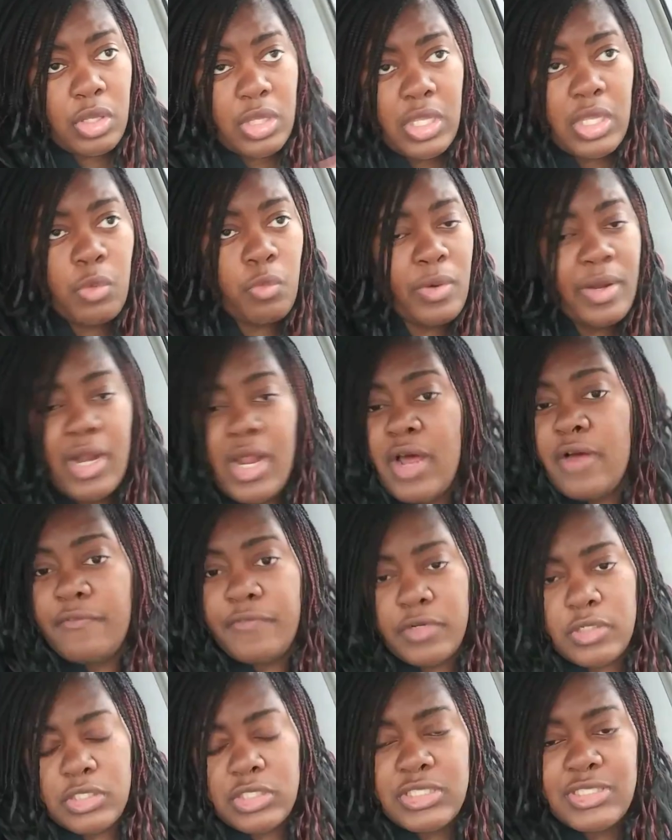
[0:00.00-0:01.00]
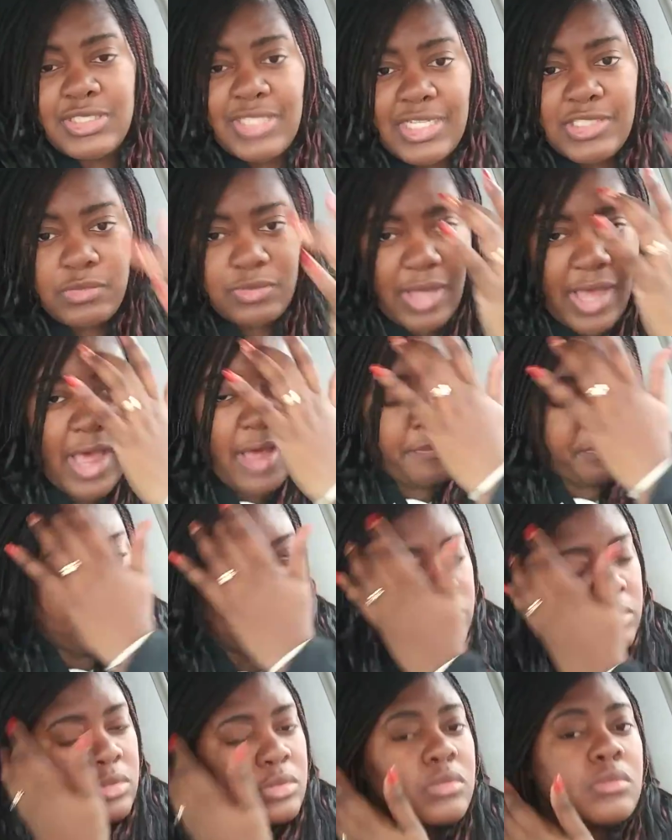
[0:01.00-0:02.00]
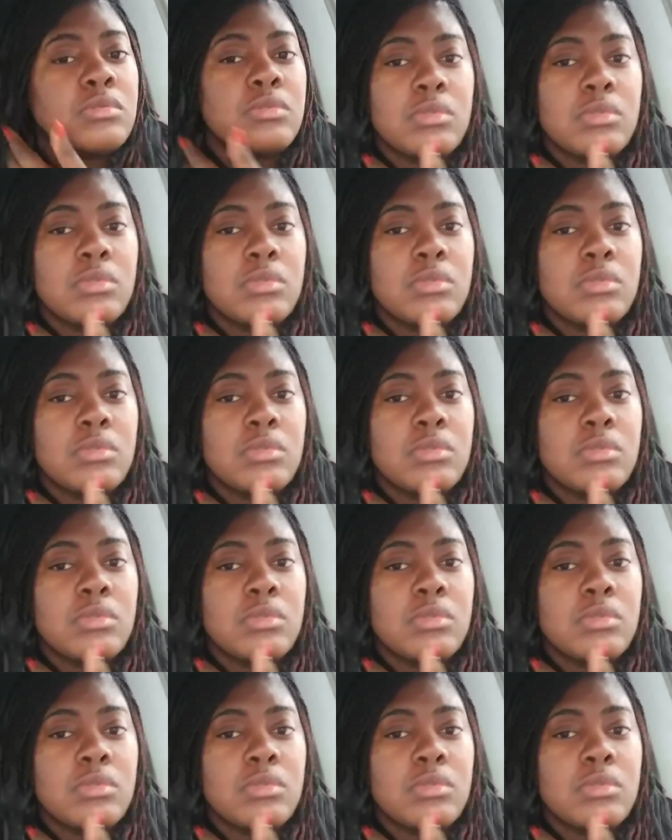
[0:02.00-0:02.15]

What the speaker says: whatever. Because that's what happens.